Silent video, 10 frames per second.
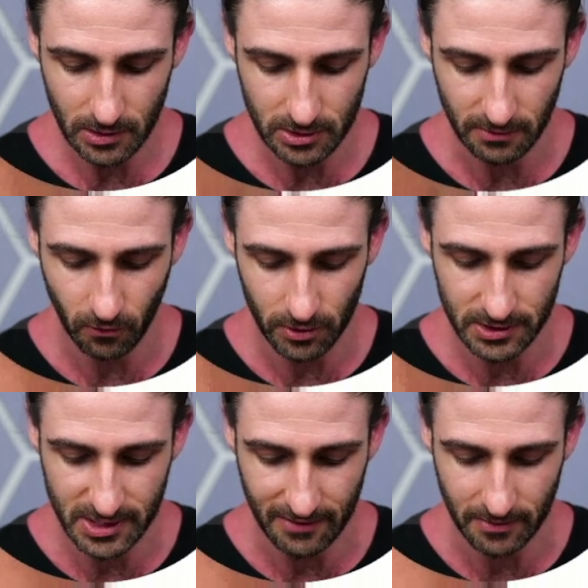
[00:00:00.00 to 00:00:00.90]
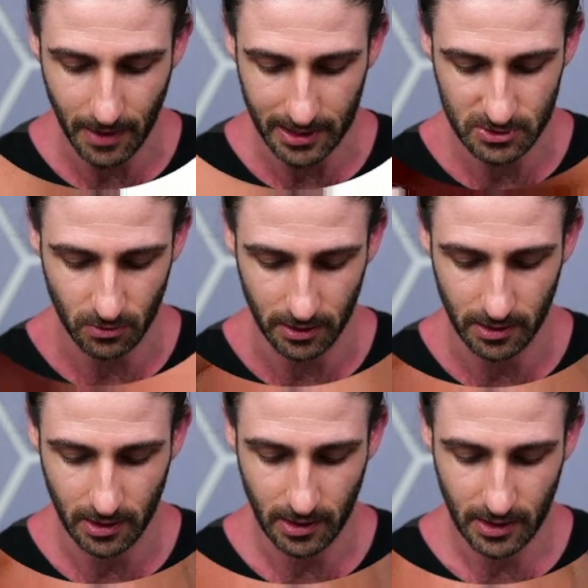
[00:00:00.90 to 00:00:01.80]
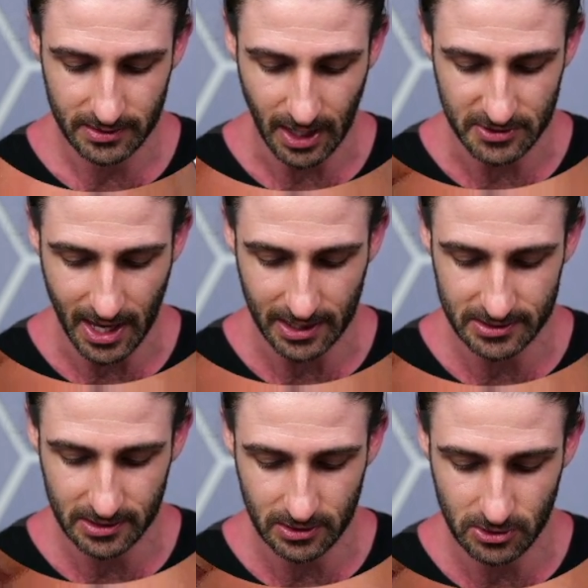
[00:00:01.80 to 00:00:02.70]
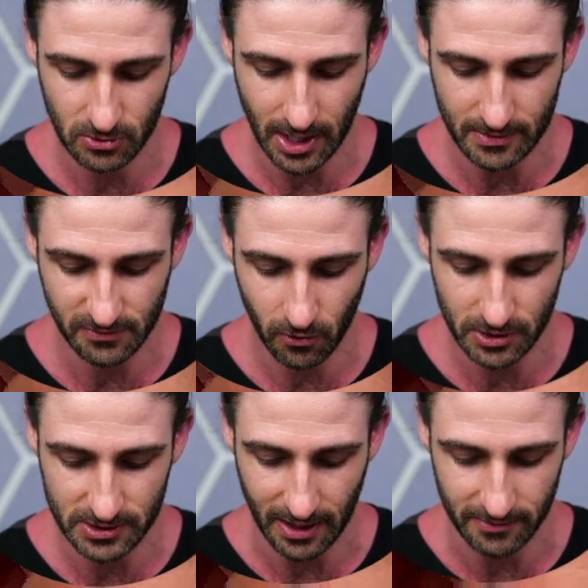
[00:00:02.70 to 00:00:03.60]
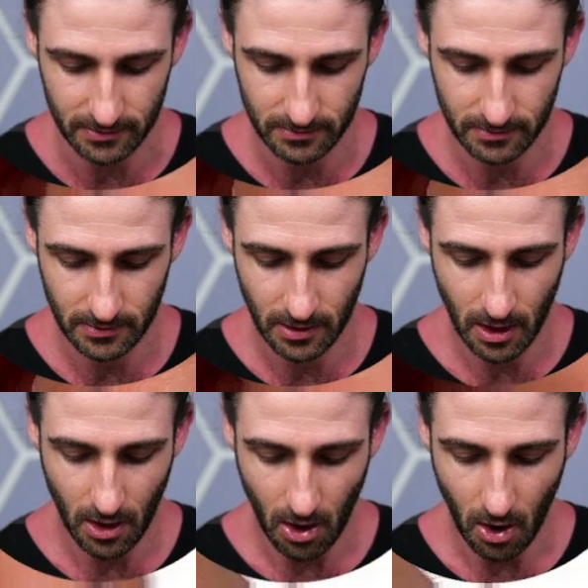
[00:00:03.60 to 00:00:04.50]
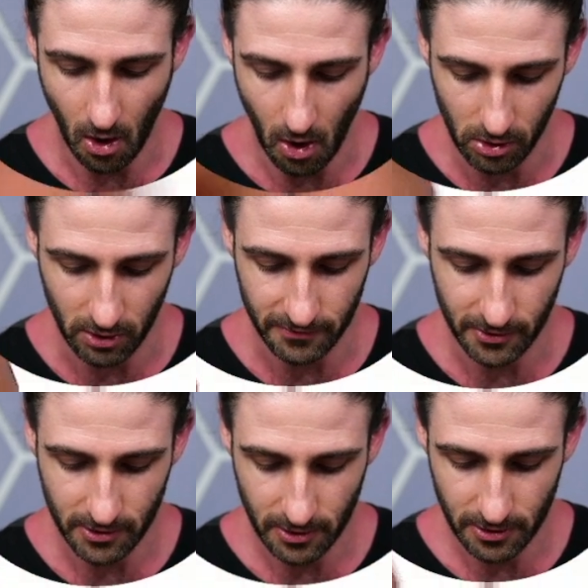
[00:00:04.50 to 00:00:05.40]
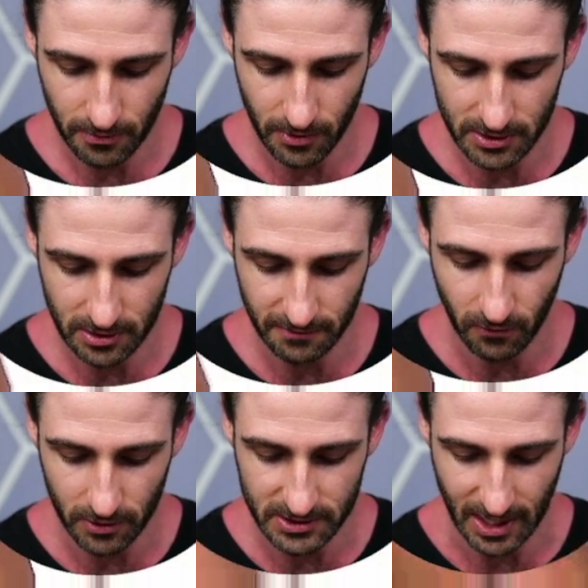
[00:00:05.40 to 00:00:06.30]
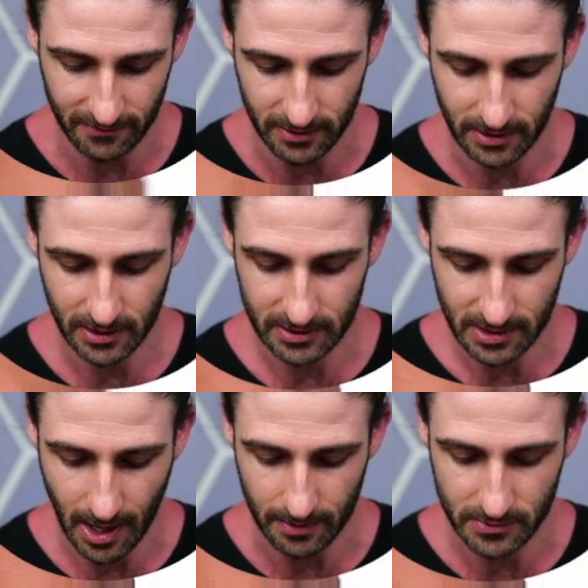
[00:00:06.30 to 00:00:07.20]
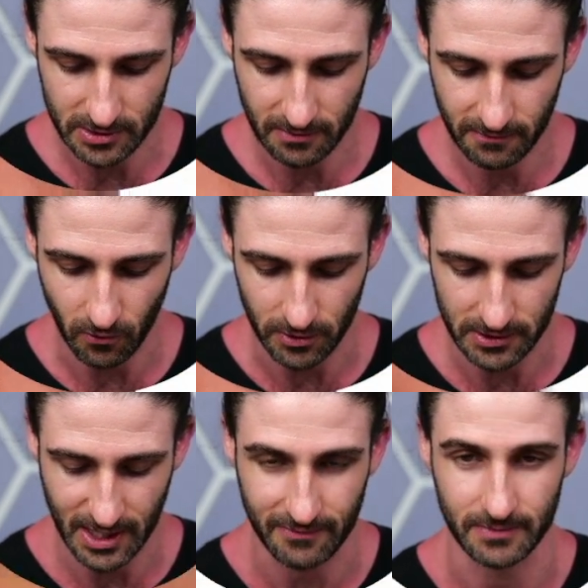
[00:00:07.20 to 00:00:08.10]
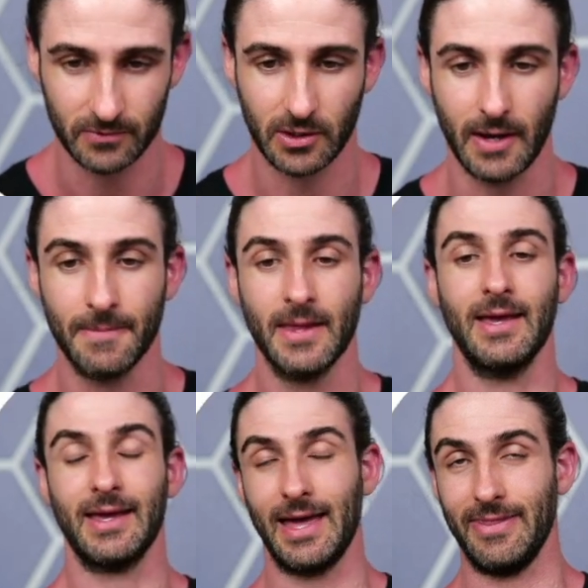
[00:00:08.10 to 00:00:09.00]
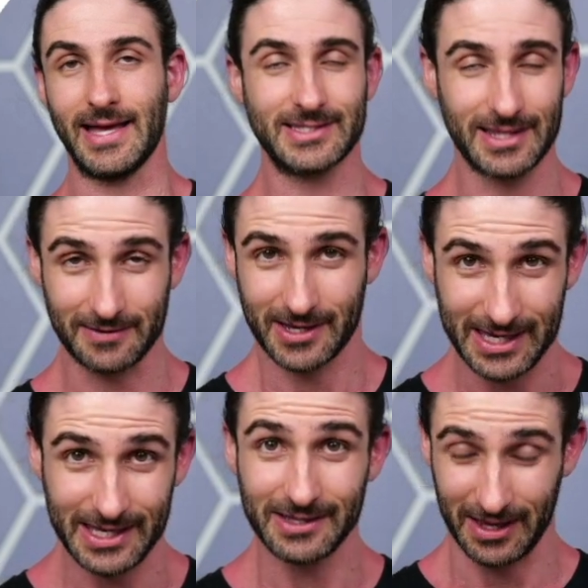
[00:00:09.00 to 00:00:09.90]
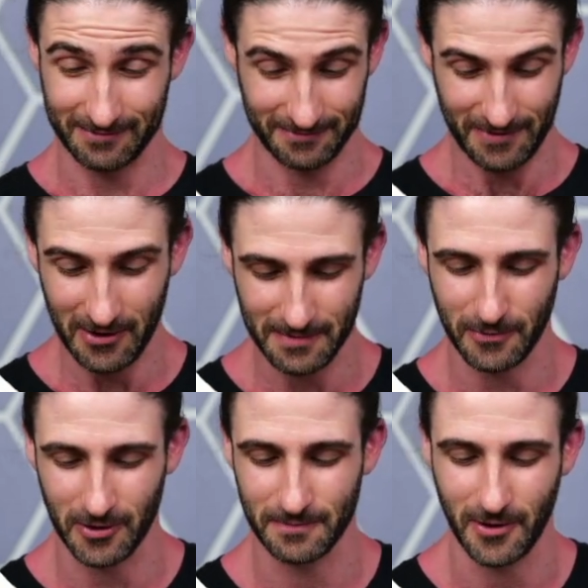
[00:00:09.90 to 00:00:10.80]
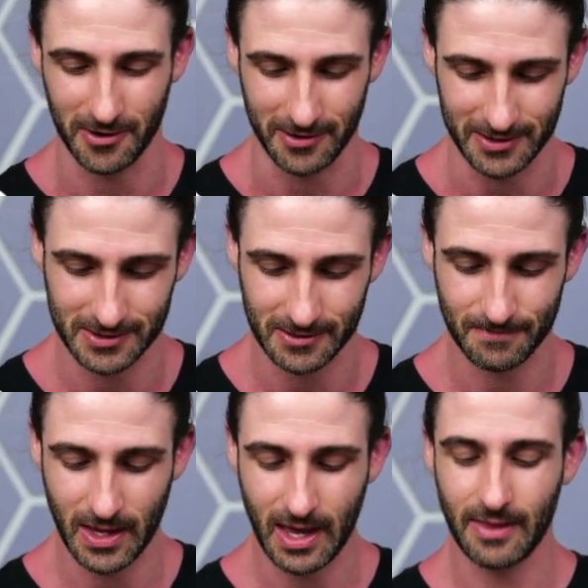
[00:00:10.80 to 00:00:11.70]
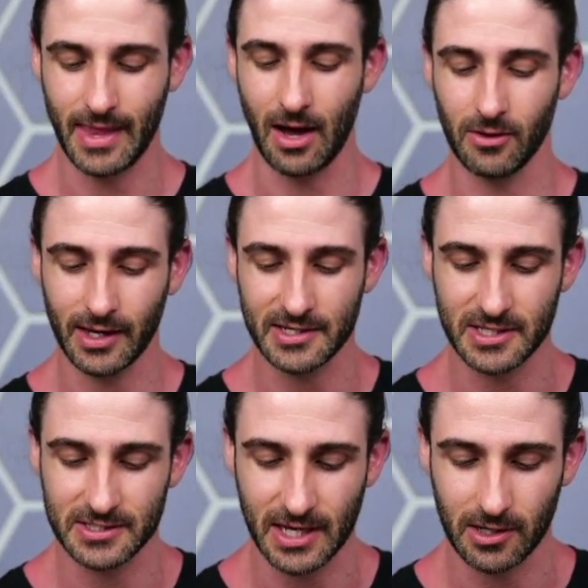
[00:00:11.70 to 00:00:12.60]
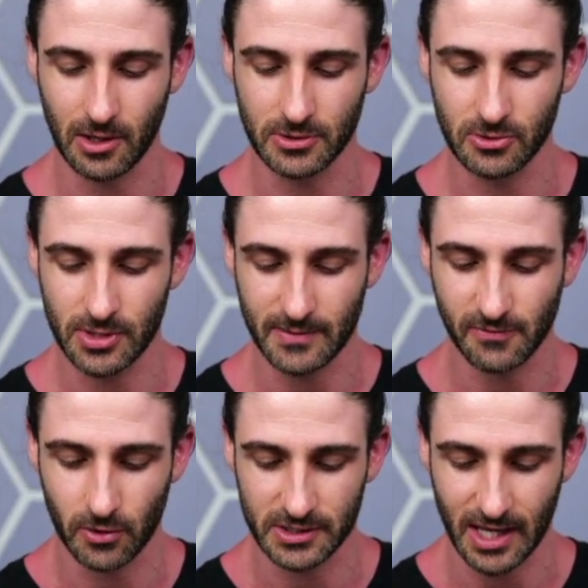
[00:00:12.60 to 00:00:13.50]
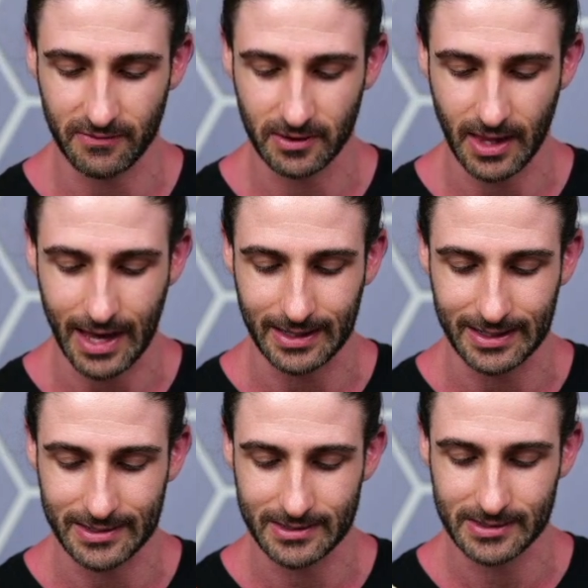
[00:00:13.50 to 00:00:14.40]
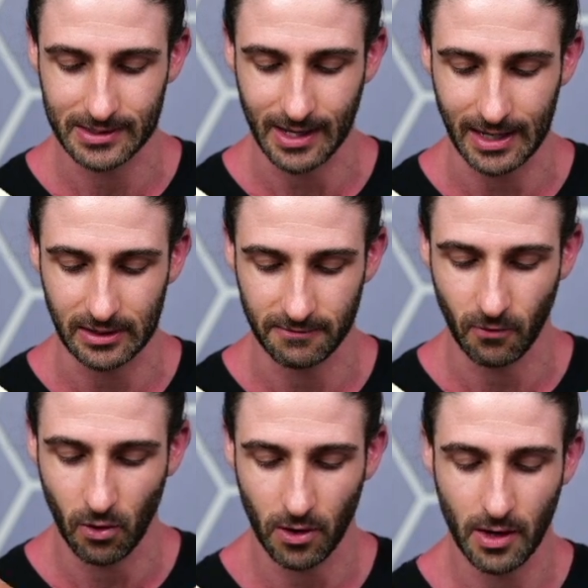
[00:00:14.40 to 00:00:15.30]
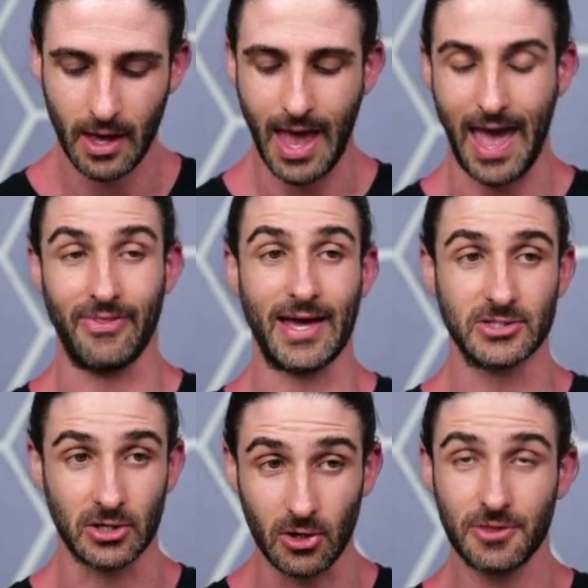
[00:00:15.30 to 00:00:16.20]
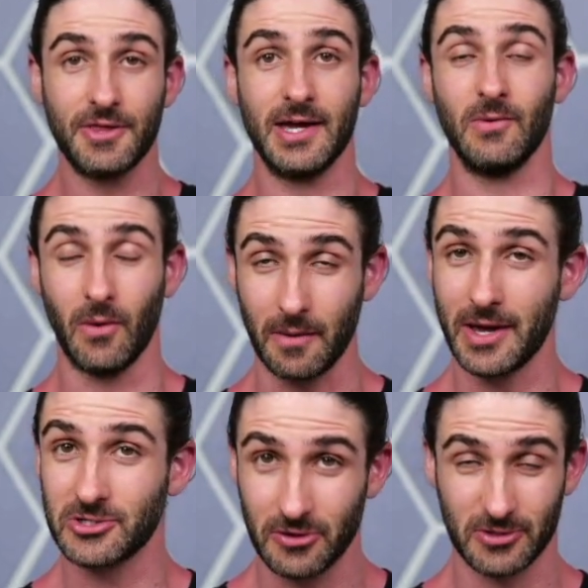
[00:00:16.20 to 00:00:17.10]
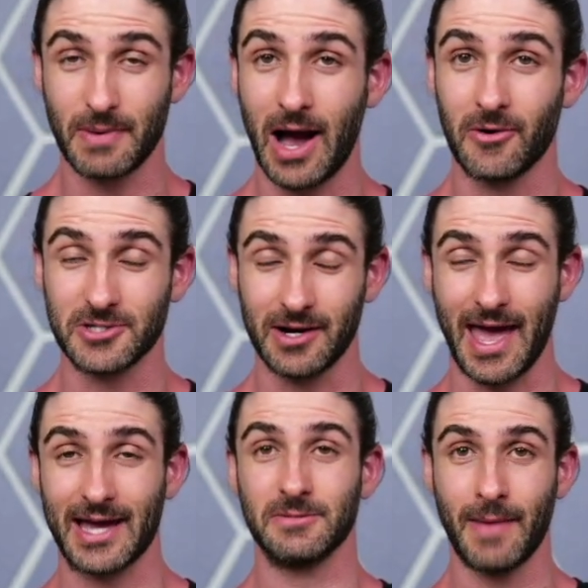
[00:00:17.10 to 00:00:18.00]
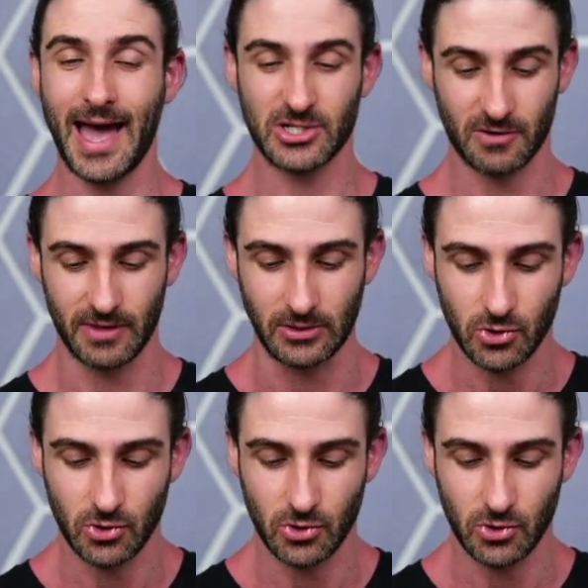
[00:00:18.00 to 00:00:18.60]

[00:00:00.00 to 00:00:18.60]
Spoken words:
to the 47 minus 1 times x to the 2 times 47 all over 3 to the 47 times 47, okay? Again, that's the key, like very important part of this. Now, like I said a second ago, 2 times 47, that is 94, and that's a good thing. We want to make sure that those powers on x match. If they